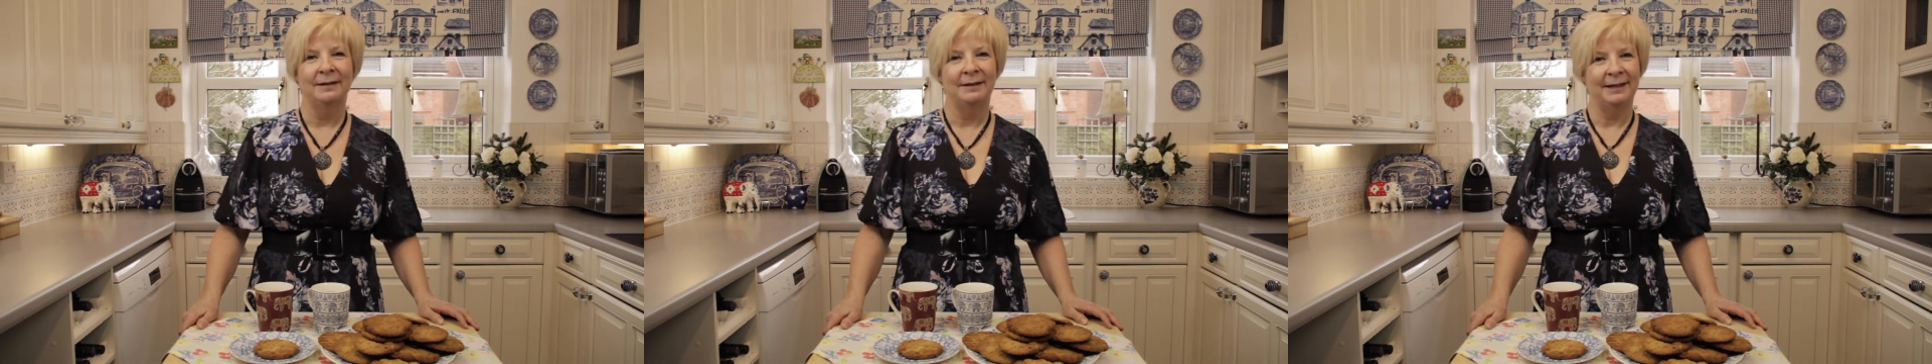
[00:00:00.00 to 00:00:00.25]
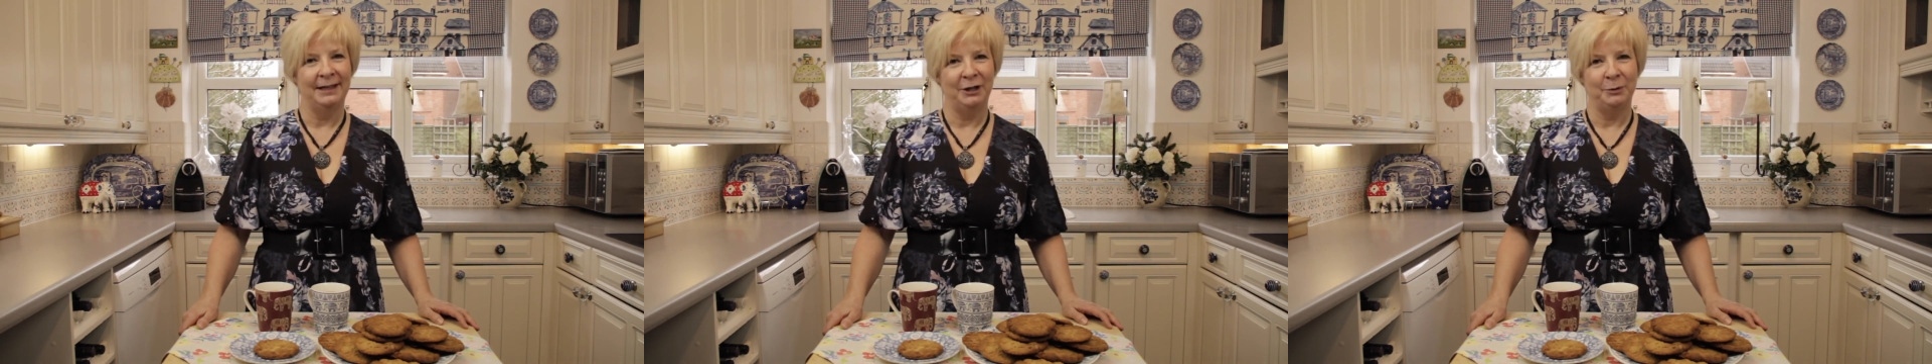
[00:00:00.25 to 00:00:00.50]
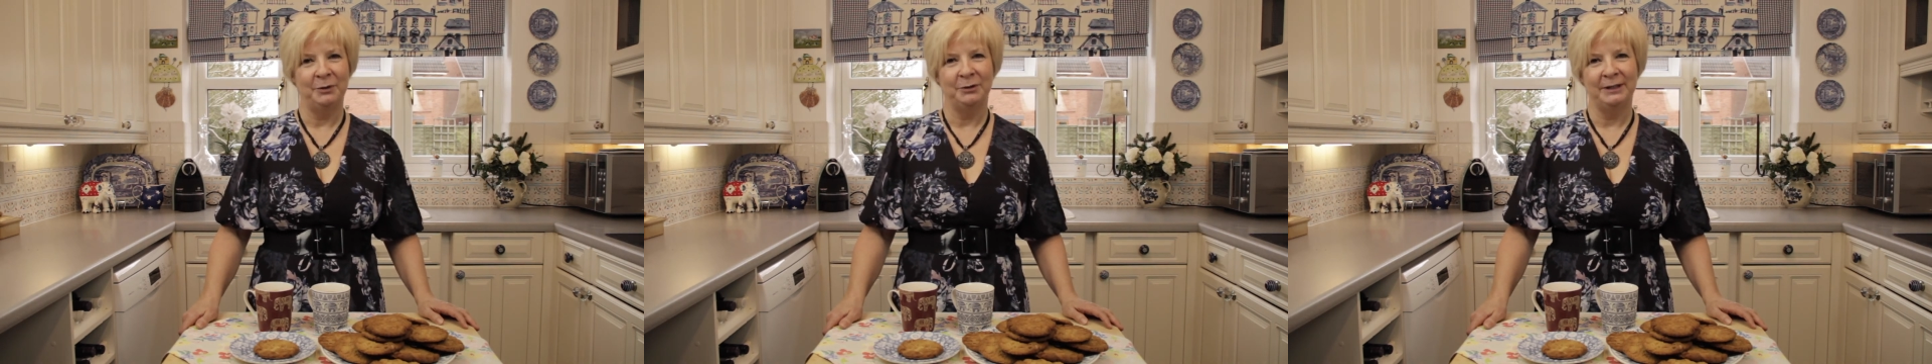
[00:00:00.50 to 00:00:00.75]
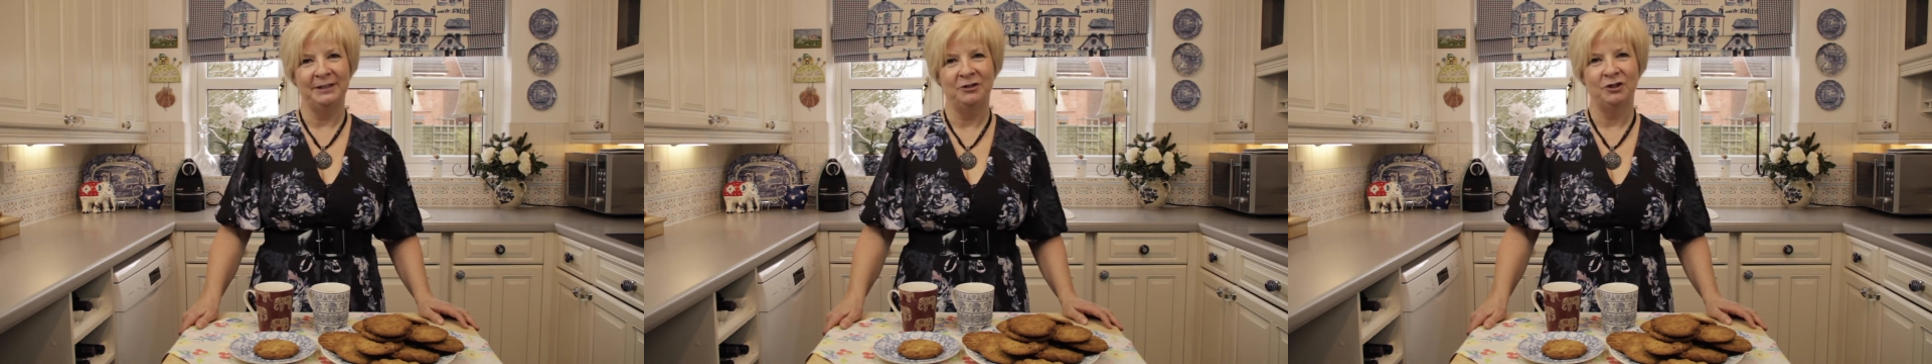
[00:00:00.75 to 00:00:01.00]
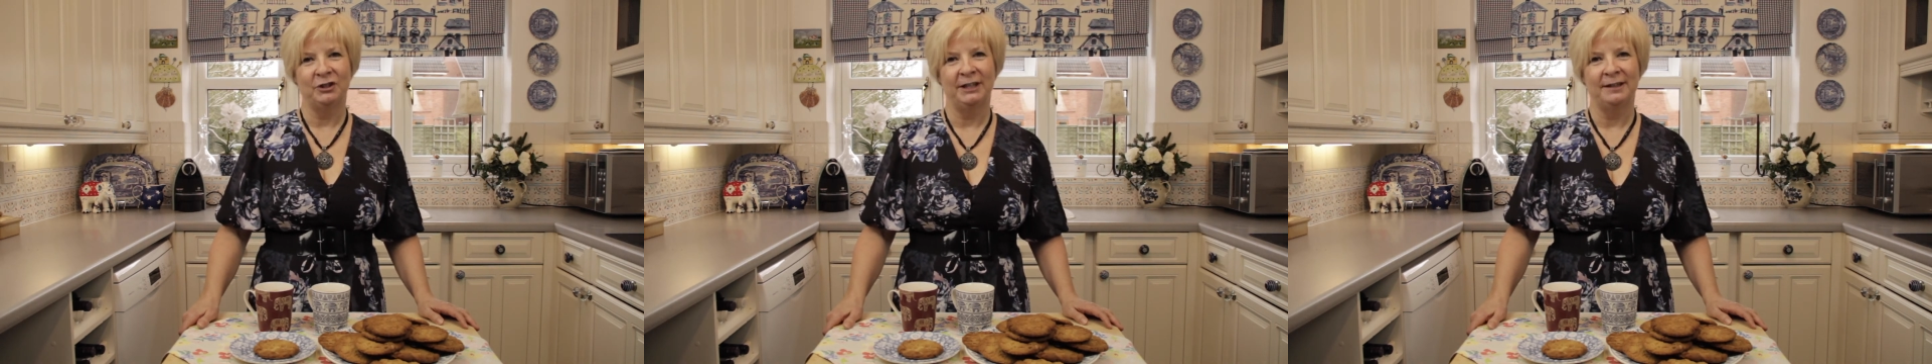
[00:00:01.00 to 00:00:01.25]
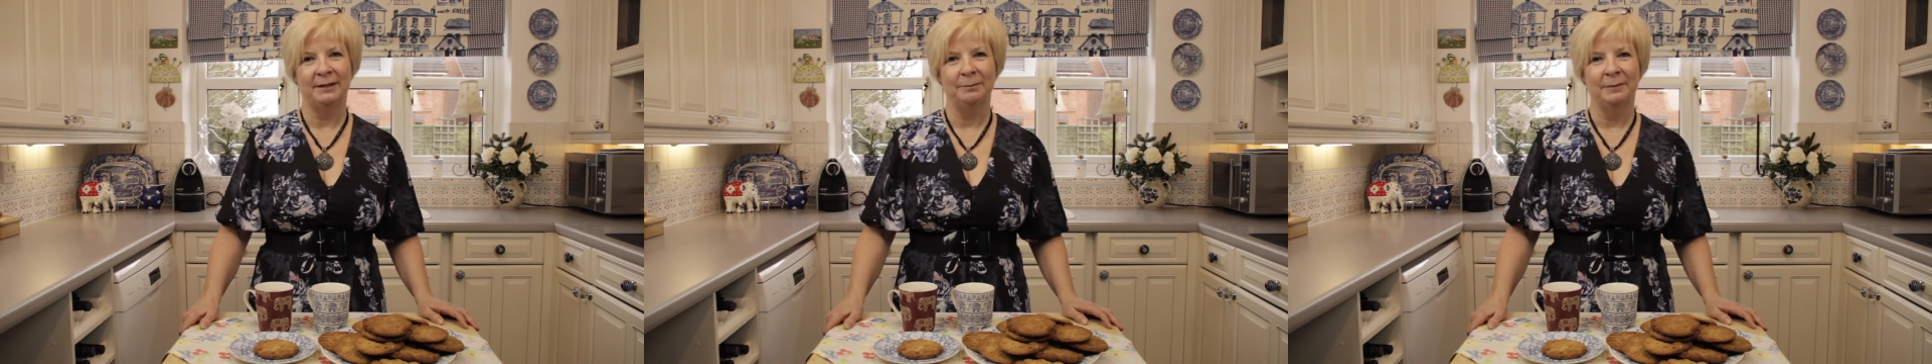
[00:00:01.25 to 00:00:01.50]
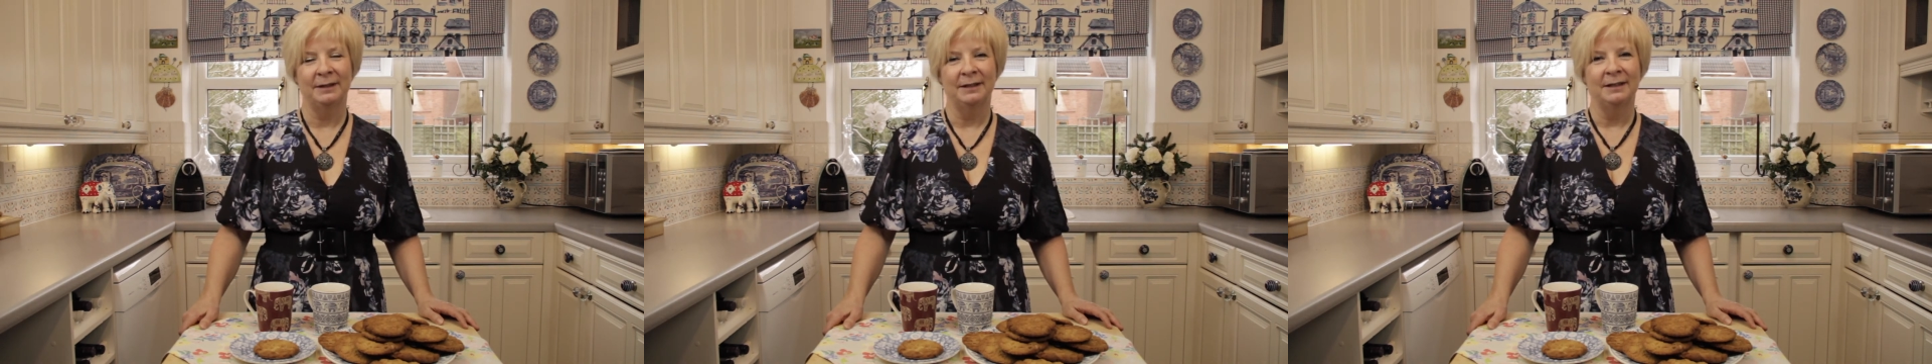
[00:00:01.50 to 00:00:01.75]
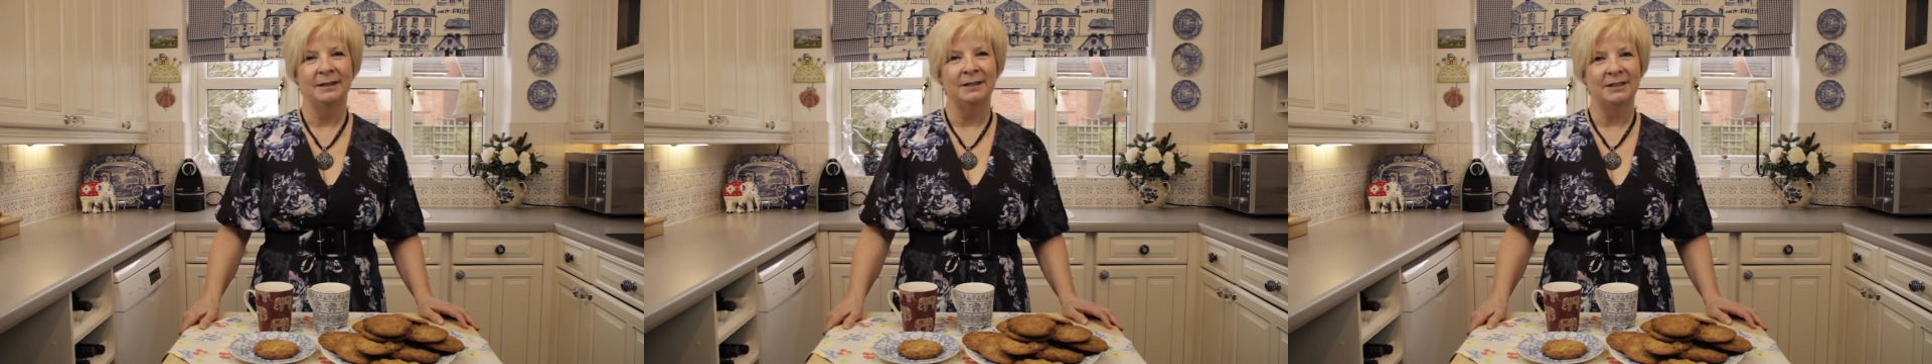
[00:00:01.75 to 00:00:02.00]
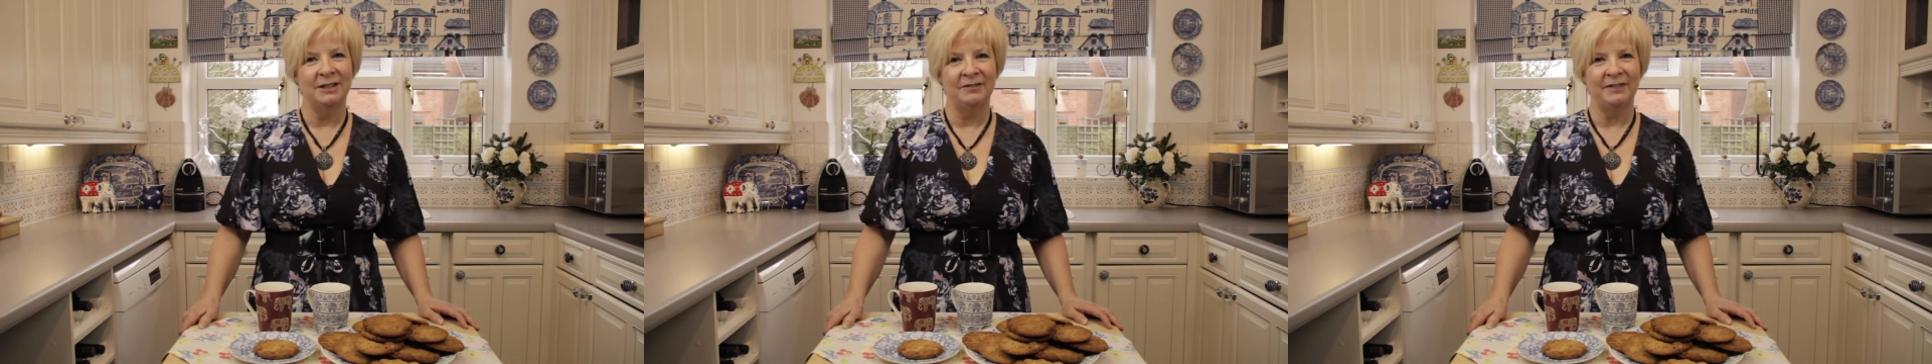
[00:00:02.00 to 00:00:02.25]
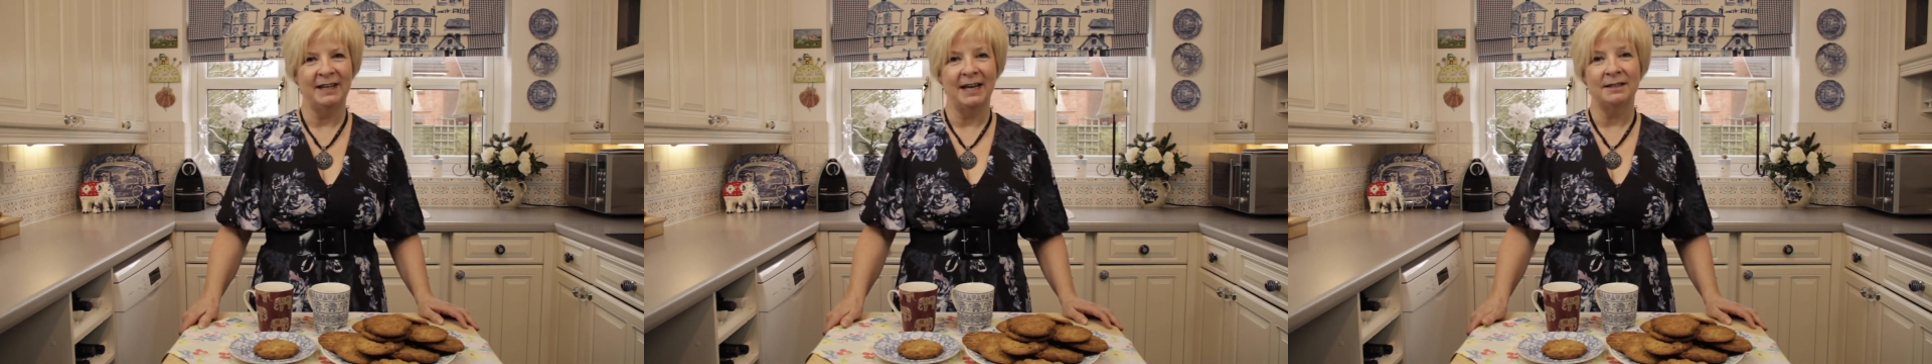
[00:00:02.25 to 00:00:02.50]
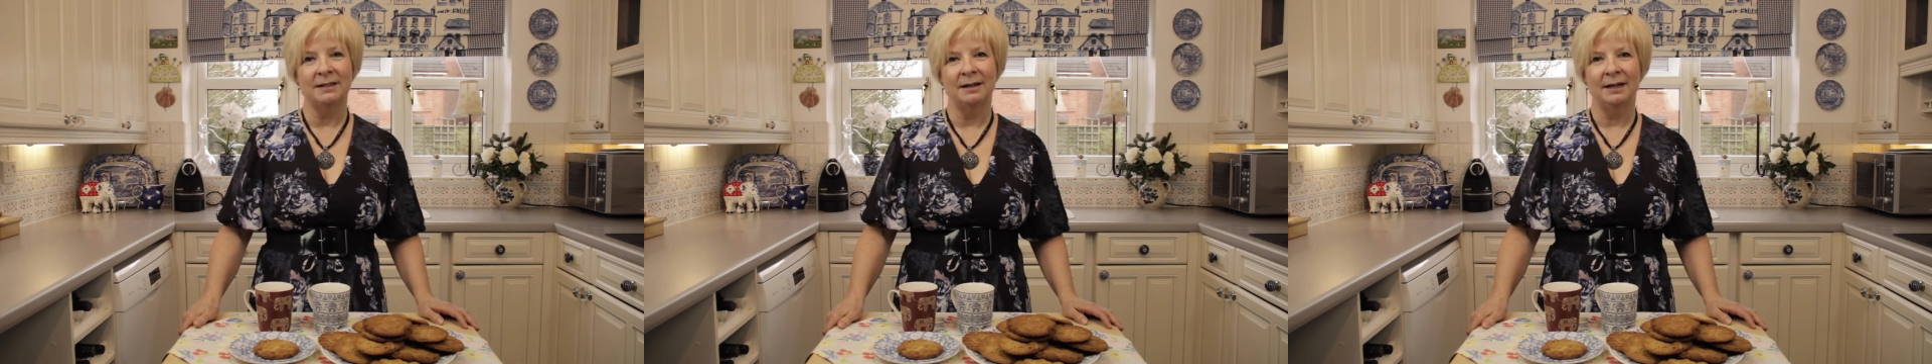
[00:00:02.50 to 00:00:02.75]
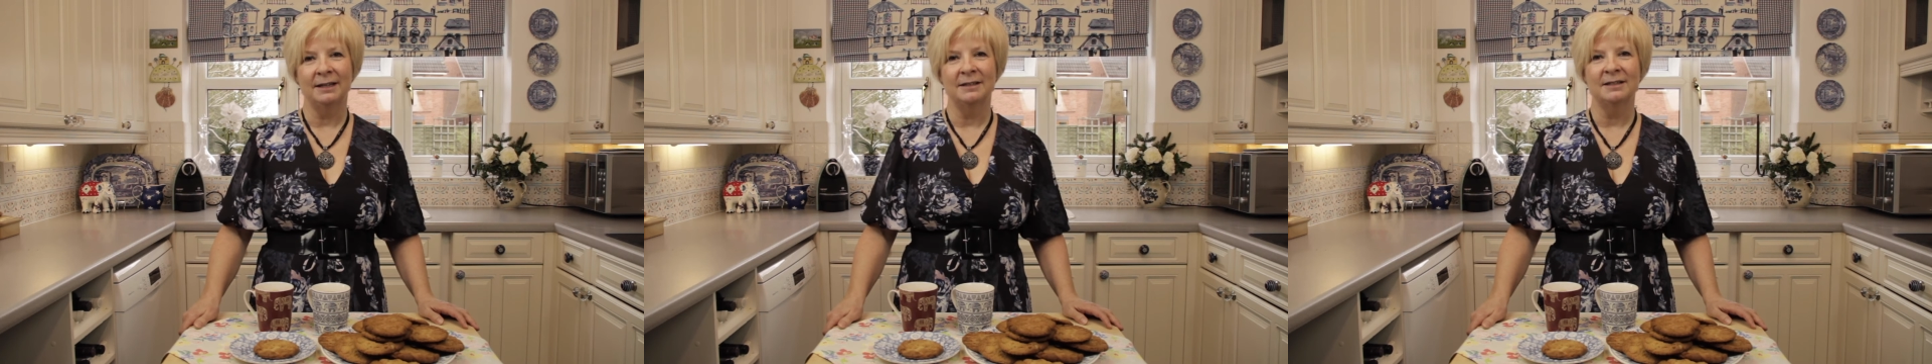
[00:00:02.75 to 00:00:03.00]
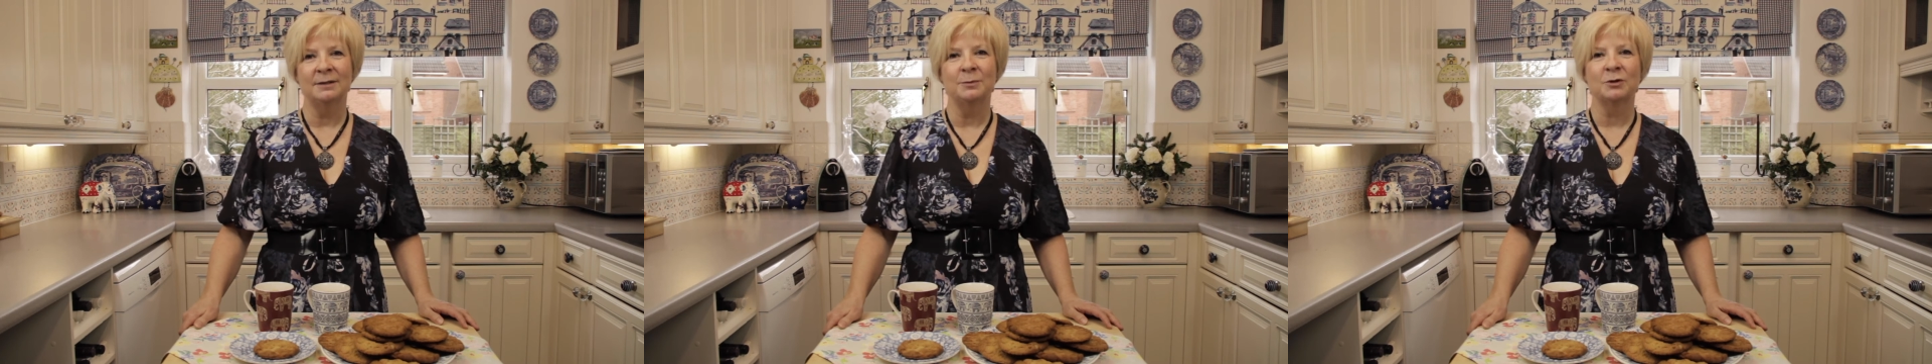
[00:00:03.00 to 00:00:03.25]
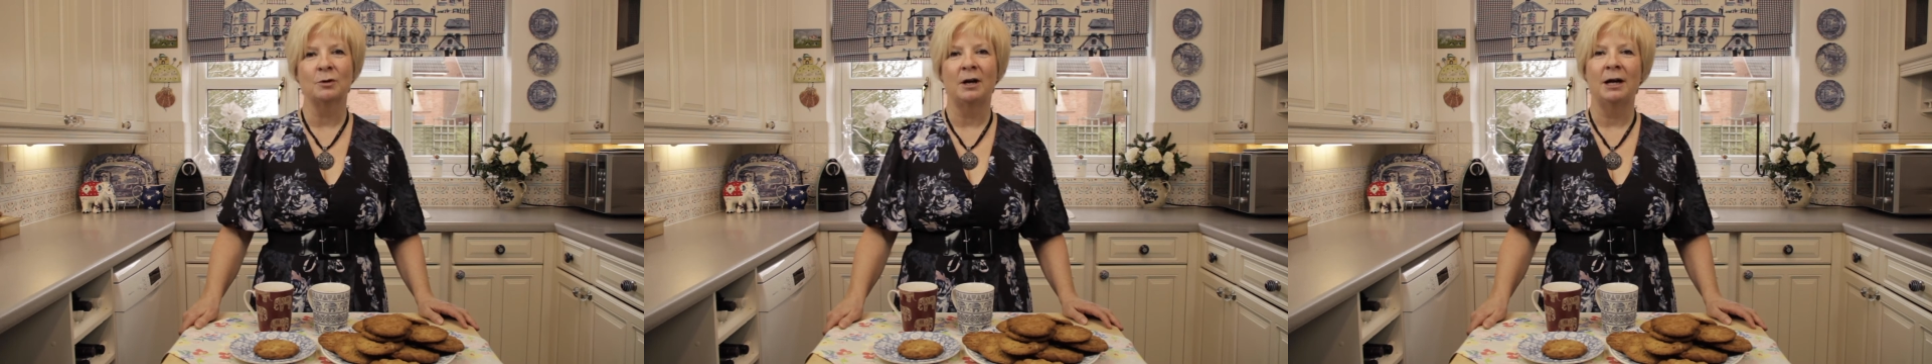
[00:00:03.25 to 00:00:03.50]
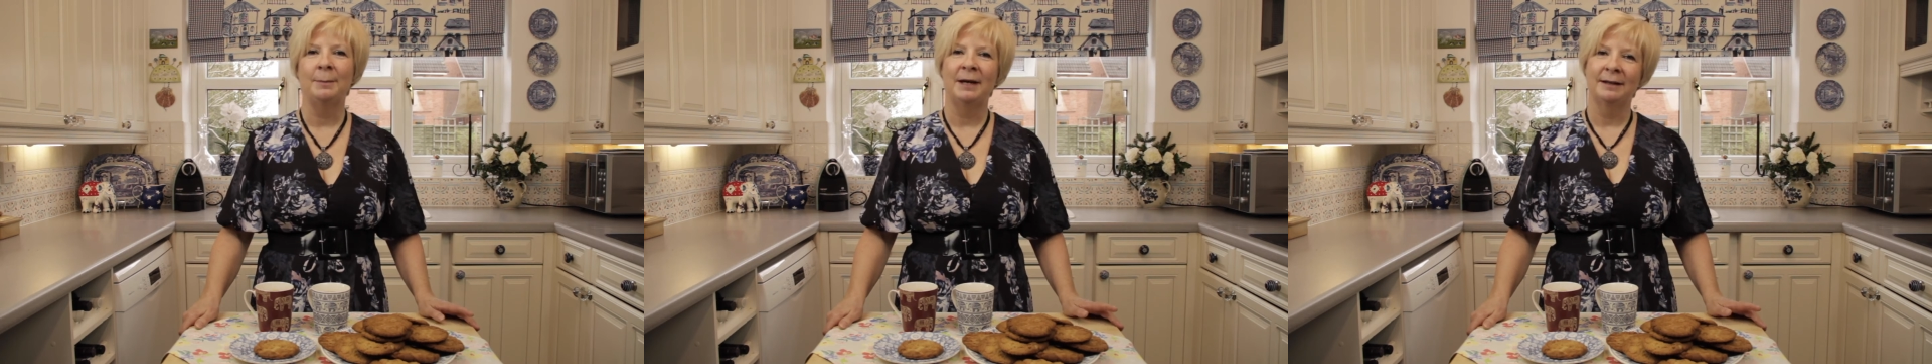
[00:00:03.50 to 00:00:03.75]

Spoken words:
I hope you'll enjoy them. Don't forget to like and subscribe